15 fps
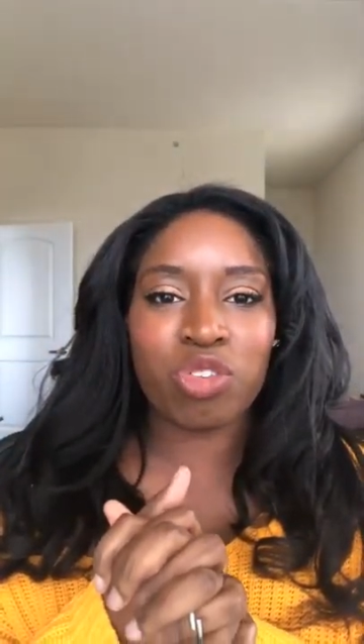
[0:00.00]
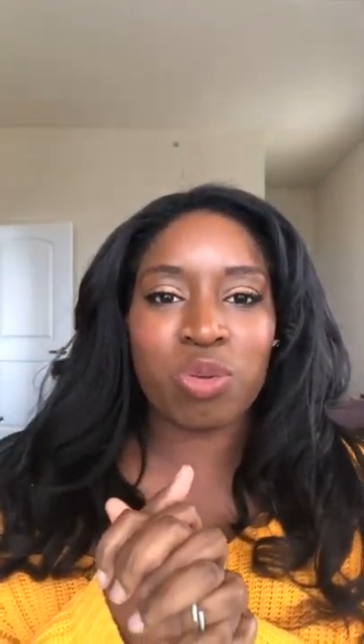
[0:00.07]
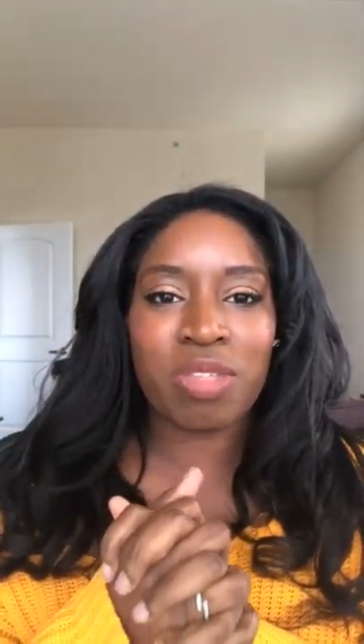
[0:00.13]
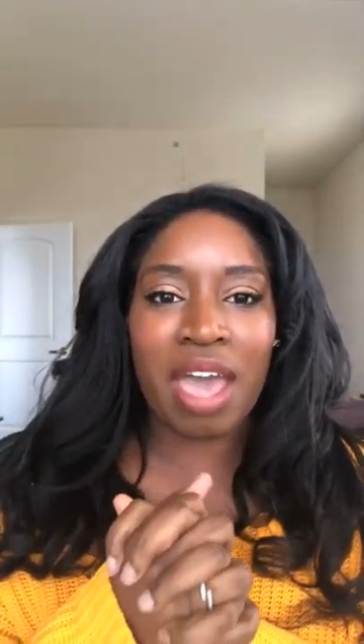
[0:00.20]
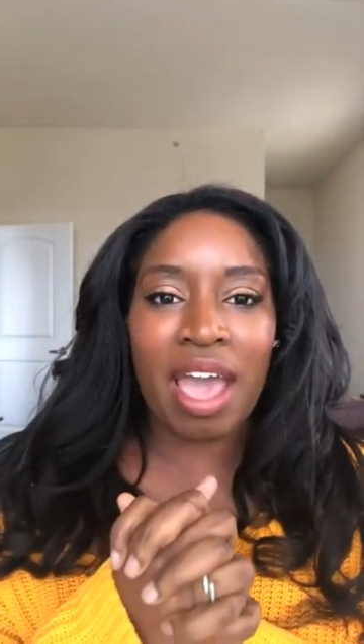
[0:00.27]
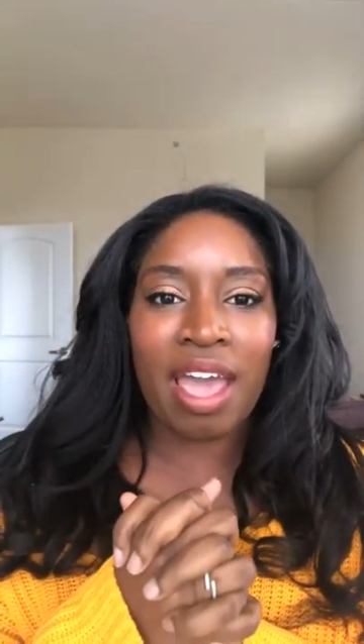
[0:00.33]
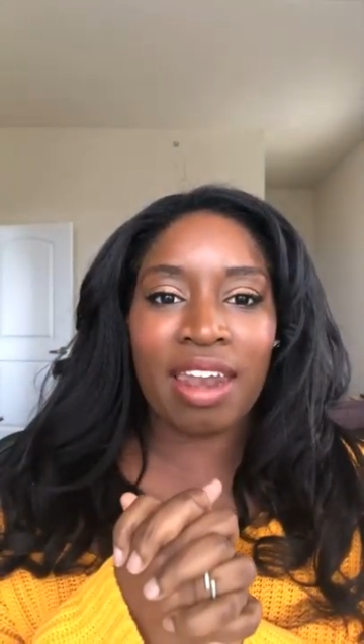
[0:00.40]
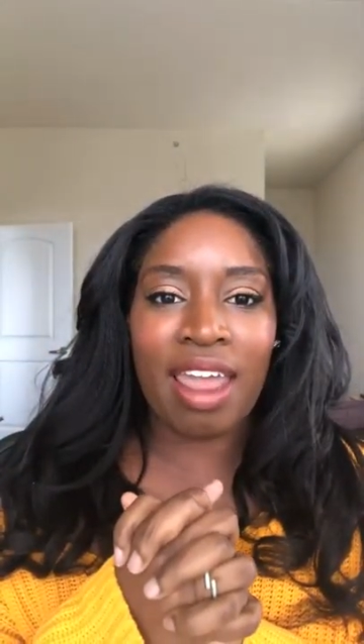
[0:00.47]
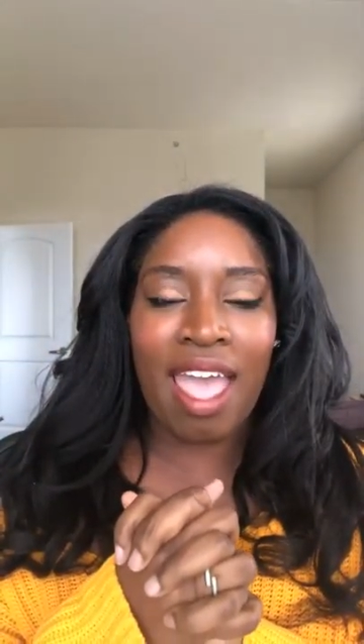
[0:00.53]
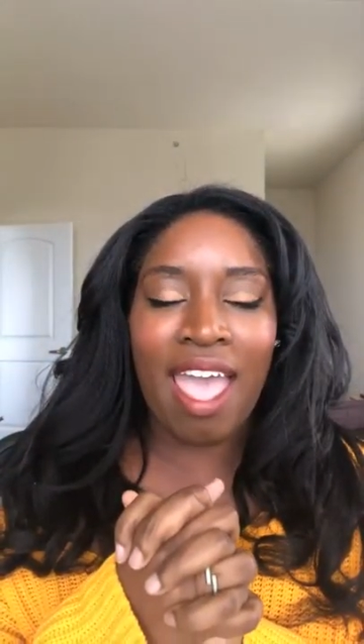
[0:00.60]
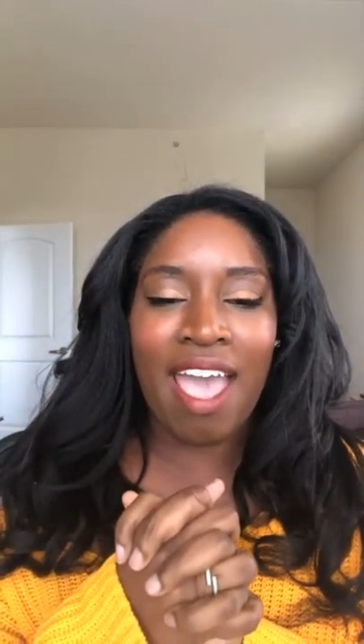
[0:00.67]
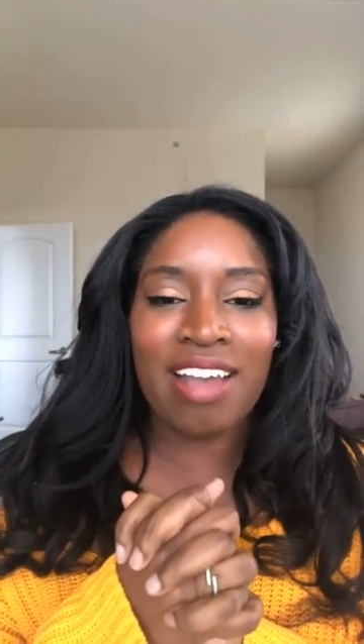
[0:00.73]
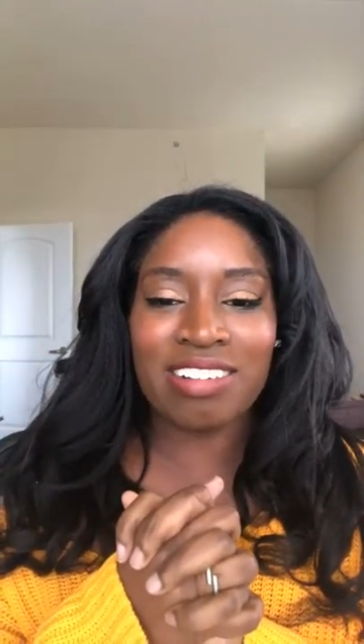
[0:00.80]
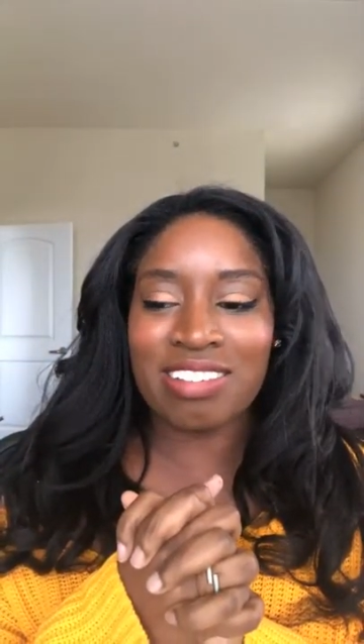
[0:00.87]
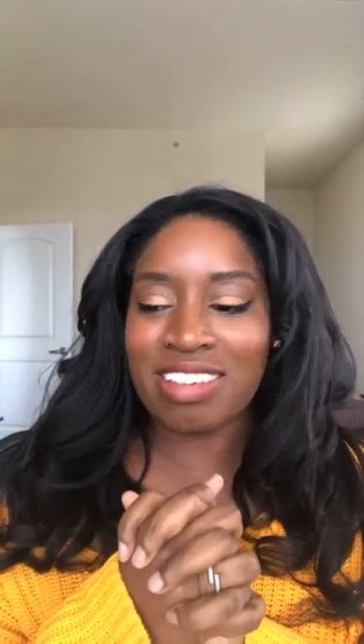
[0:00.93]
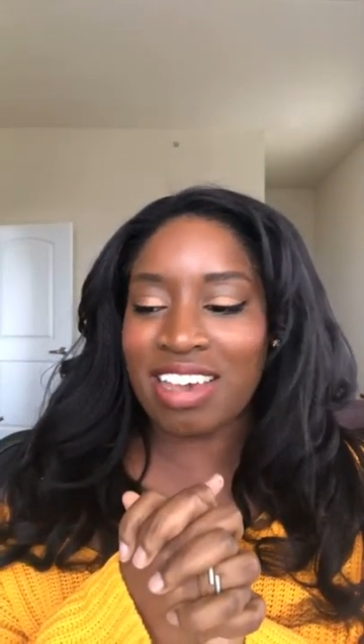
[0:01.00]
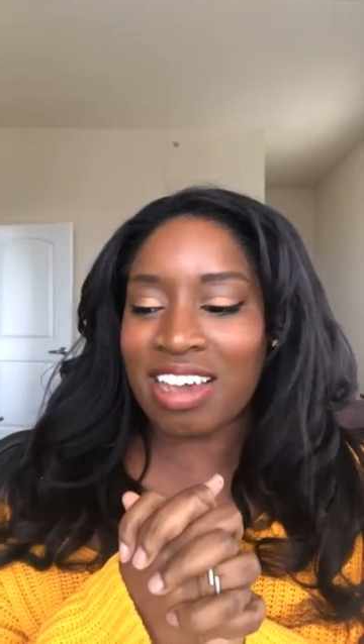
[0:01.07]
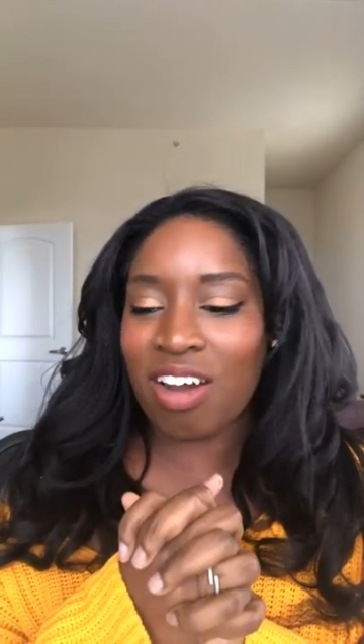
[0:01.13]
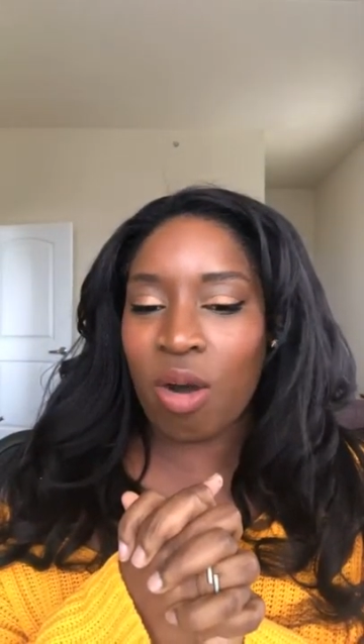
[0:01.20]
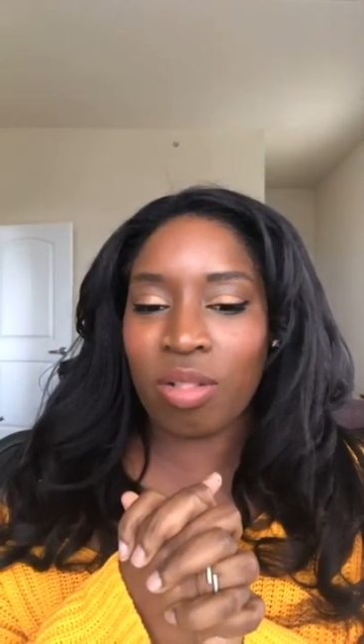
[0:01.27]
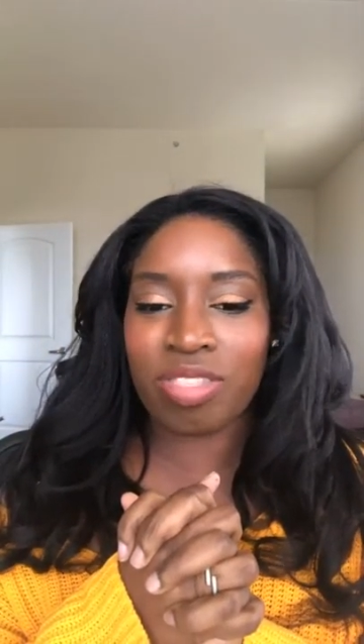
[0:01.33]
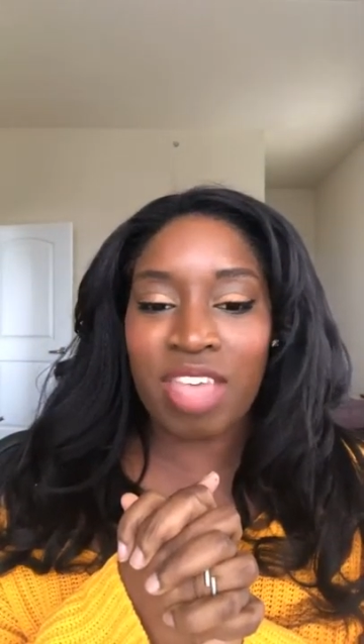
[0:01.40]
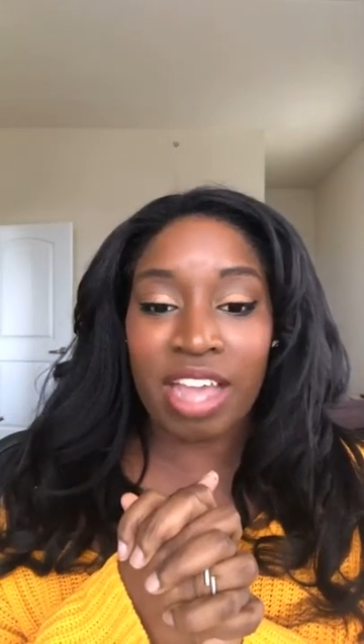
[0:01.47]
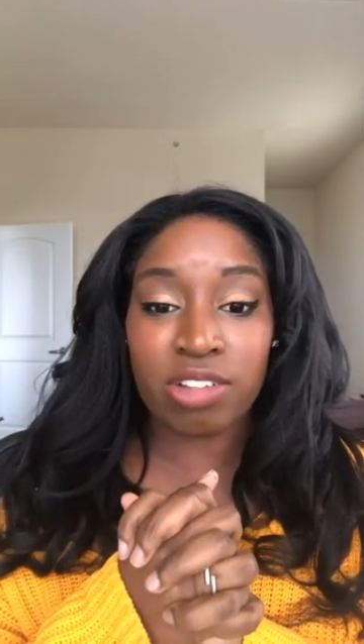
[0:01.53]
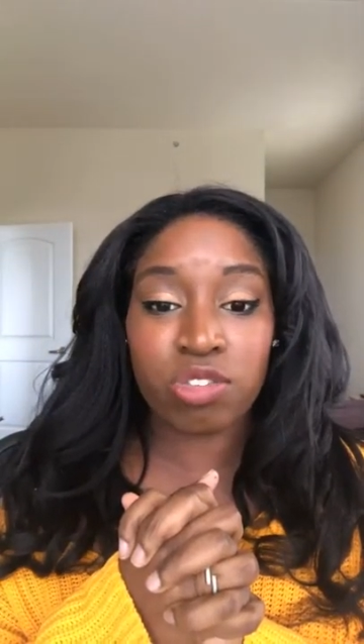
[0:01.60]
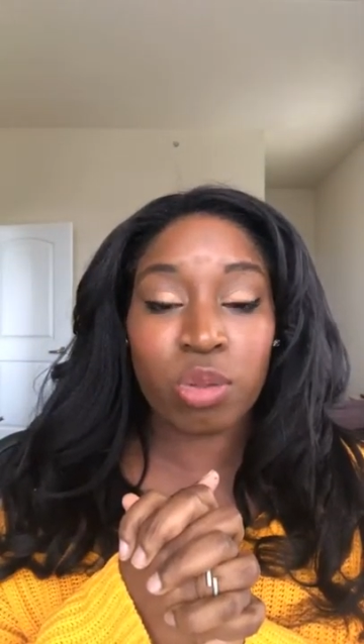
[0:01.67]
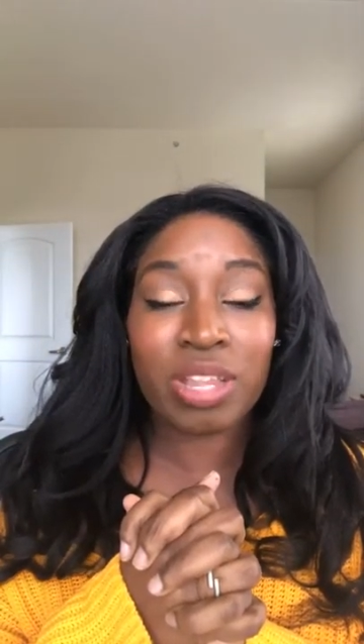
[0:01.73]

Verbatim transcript: do that and uh, all that.